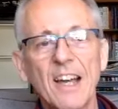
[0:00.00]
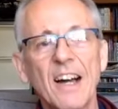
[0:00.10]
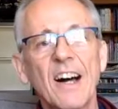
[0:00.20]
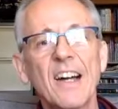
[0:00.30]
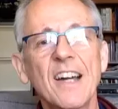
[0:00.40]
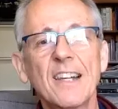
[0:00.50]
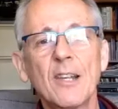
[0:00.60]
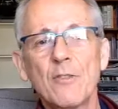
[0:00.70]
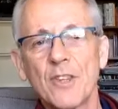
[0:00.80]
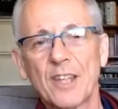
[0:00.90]
I
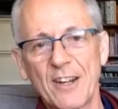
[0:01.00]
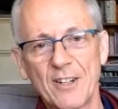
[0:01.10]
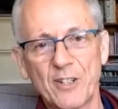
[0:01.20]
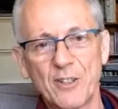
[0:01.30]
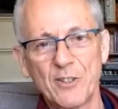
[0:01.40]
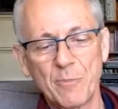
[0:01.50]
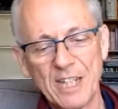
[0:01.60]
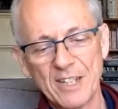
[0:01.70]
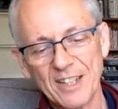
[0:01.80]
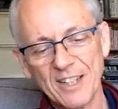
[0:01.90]
love the character of
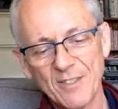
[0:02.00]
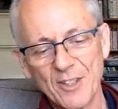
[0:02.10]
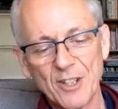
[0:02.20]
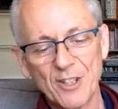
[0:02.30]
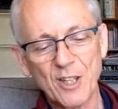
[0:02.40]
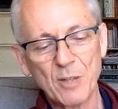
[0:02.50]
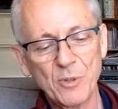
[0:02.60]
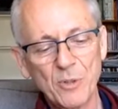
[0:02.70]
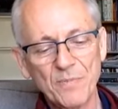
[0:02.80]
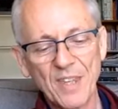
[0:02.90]
Peter, the
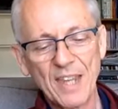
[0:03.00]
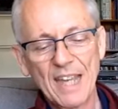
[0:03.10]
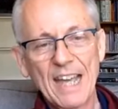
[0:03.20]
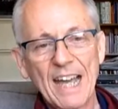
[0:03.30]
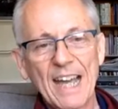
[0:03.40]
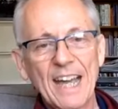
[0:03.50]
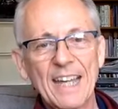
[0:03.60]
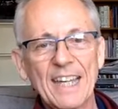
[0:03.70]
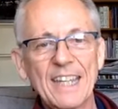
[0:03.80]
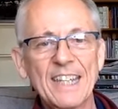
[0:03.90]
disciple.
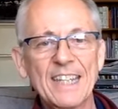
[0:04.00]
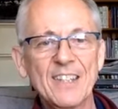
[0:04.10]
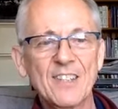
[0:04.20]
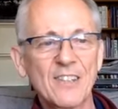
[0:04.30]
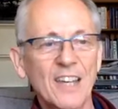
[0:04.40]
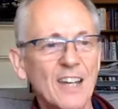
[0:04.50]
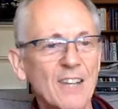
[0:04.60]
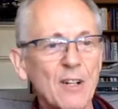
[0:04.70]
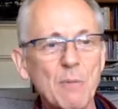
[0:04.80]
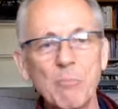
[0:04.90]
He is uh,
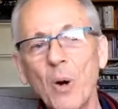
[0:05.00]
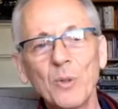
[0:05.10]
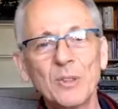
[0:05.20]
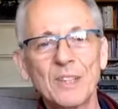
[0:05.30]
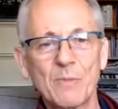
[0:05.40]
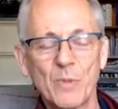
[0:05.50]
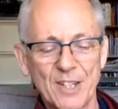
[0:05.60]
very bold in what